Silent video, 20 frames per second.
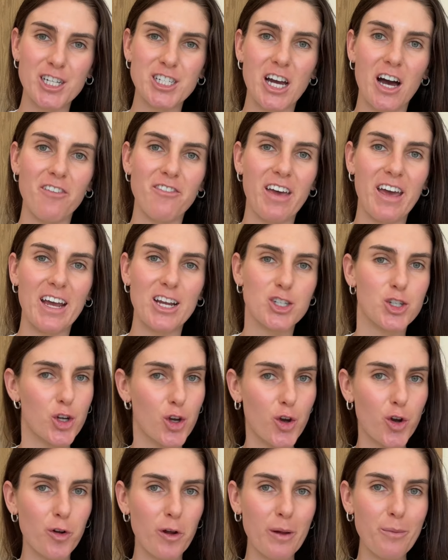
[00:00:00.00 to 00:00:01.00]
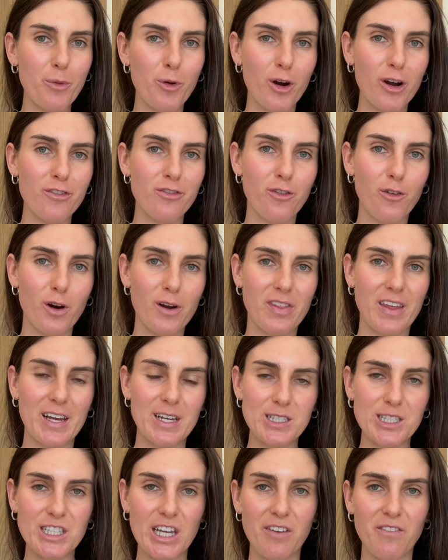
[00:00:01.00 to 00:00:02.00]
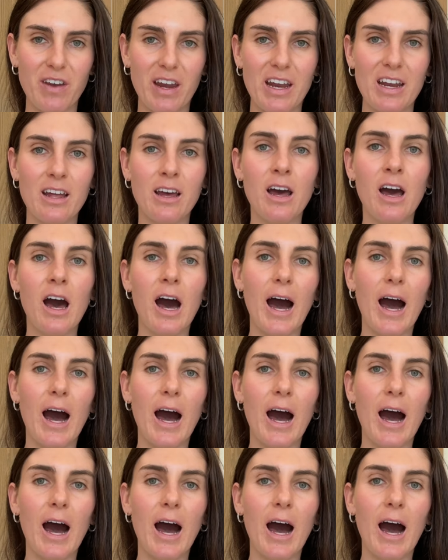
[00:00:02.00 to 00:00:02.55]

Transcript: of a charcuterie board for Thanksgiving.